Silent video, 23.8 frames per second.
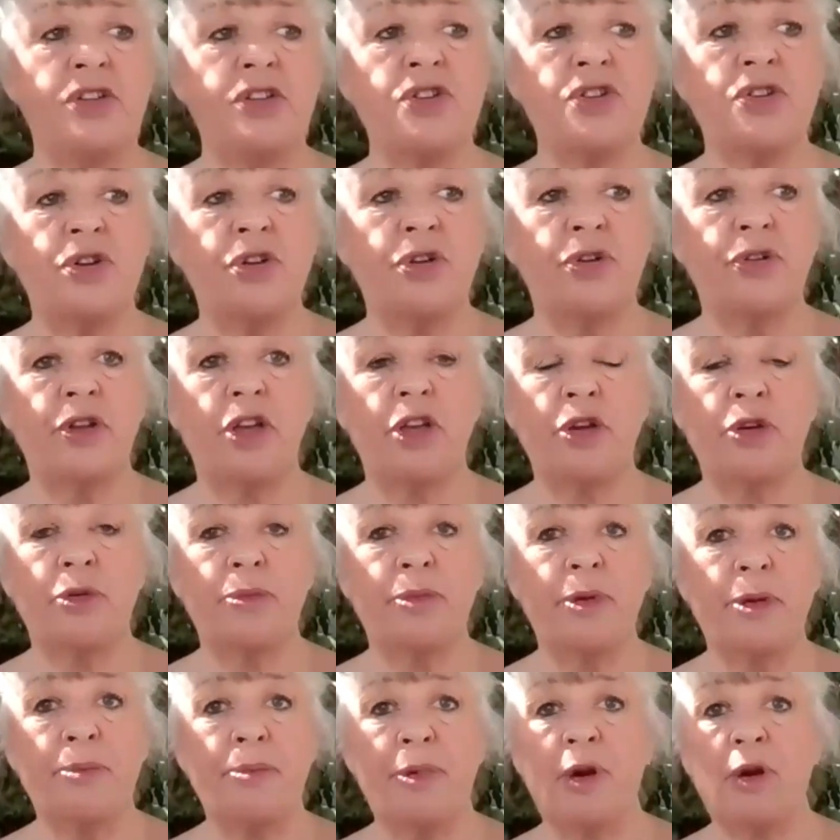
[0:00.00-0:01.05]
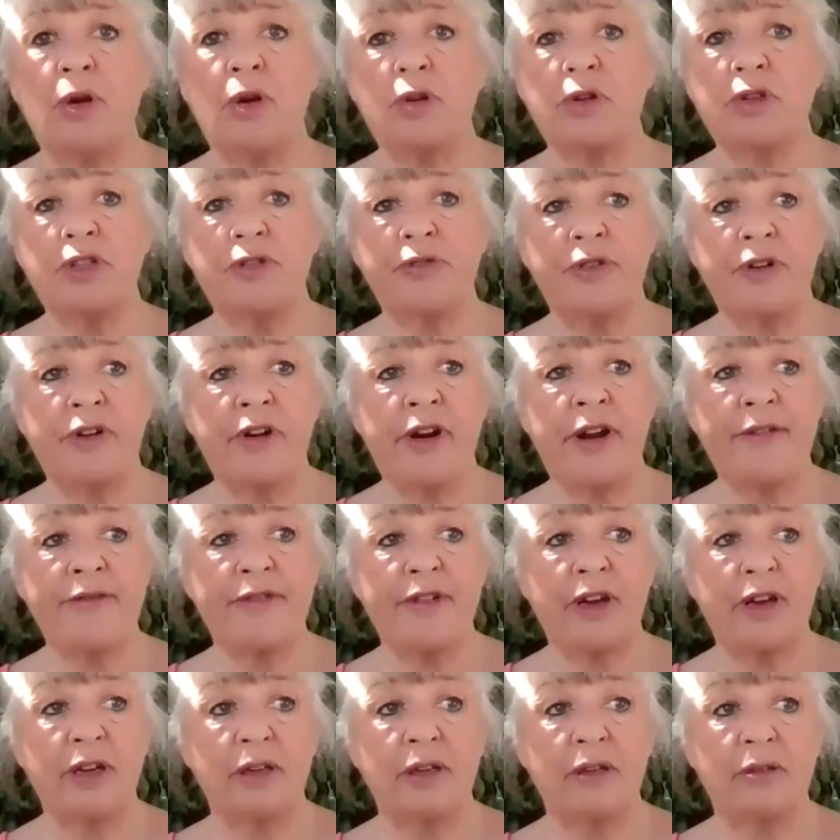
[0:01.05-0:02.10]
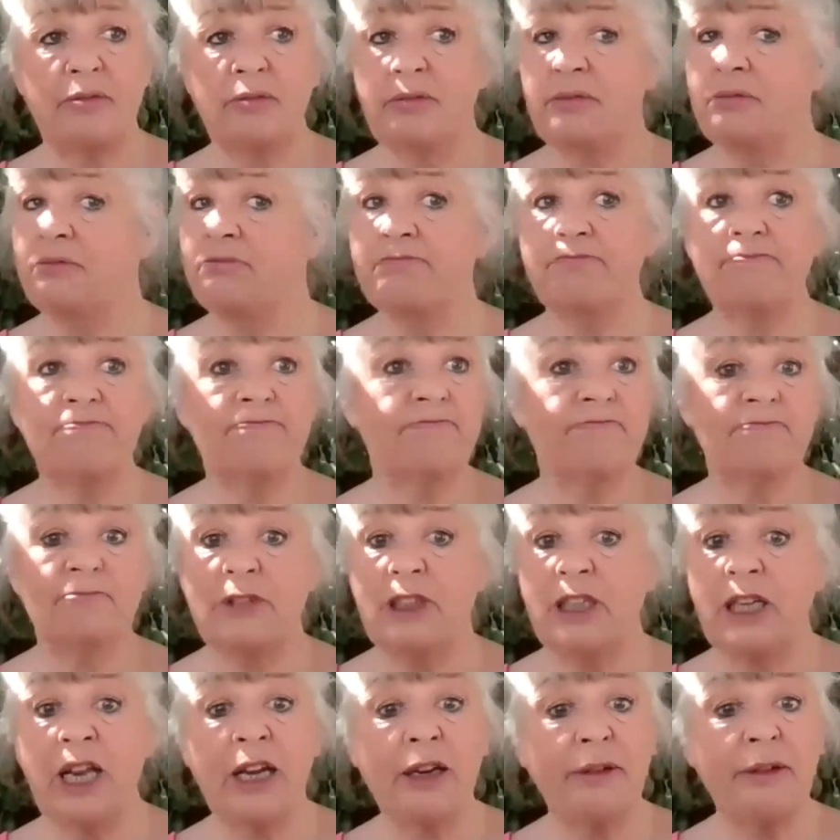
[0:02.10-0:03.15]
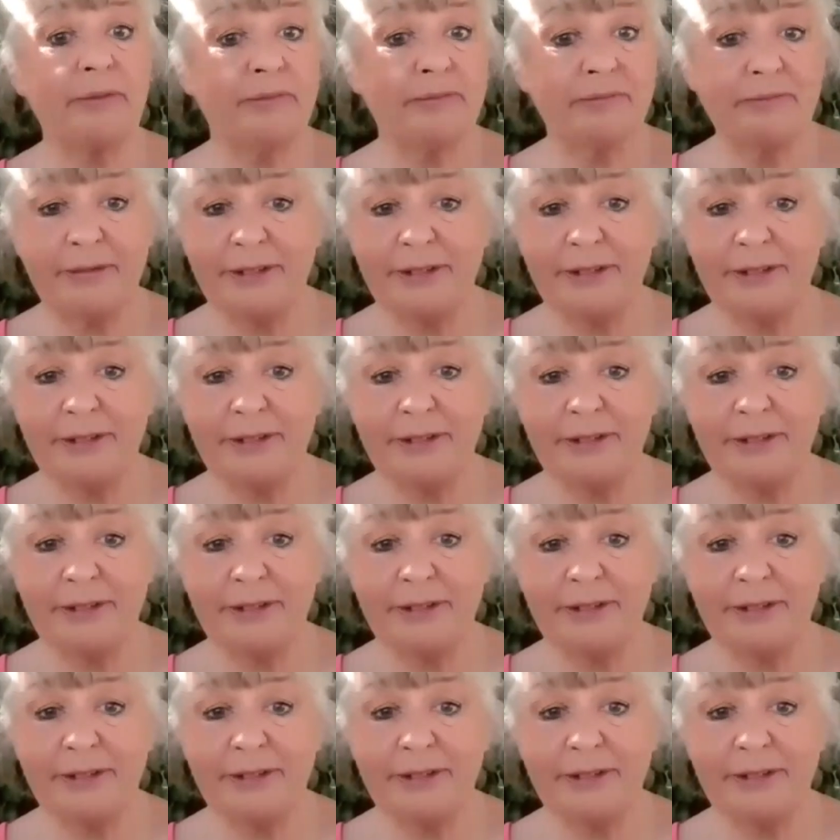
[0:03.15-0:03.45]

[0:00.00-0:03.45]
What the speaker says: it true that you'll be blocked forever? No.